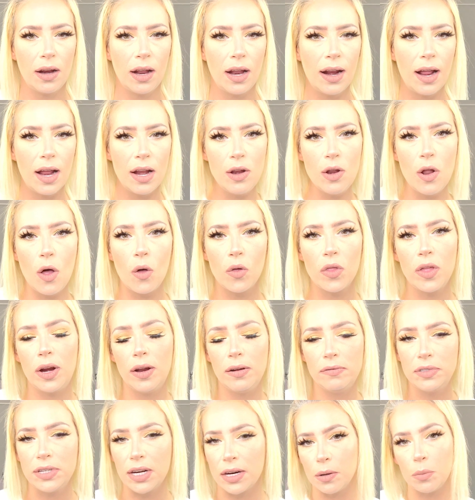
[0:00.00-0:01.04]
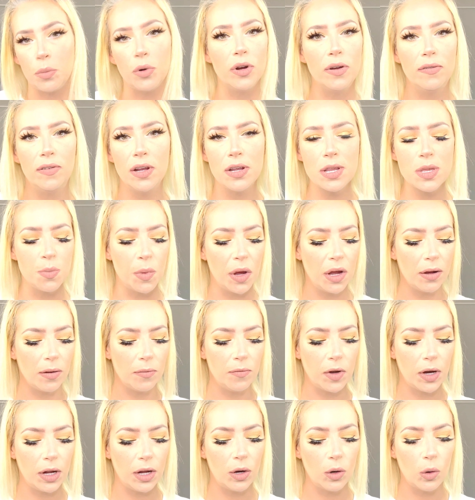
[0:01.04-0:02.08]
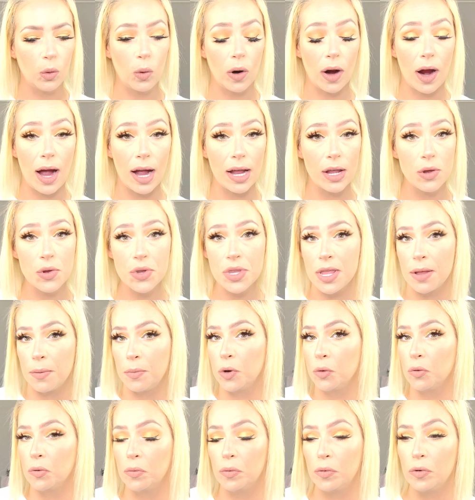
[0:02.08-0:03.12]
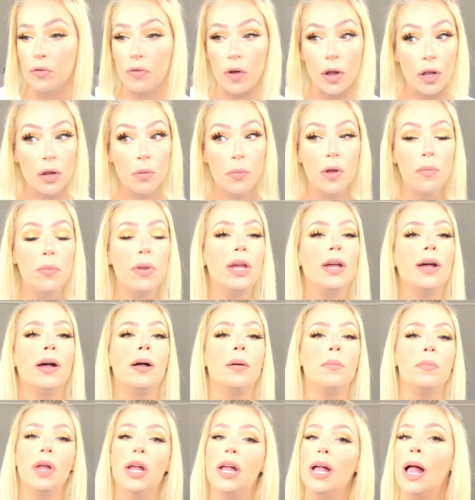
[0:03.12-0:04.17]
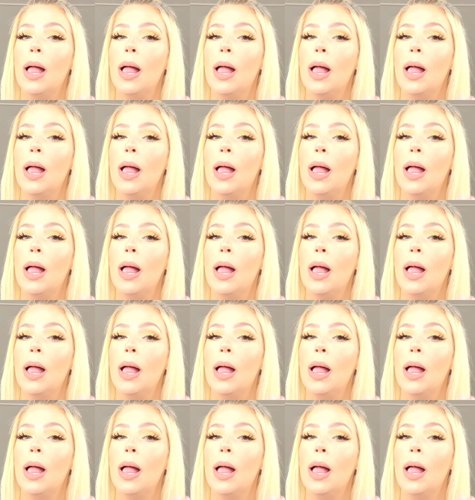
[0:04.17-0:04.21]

And I know that I've done a previous makeup video where I use them to remove all of my makeup,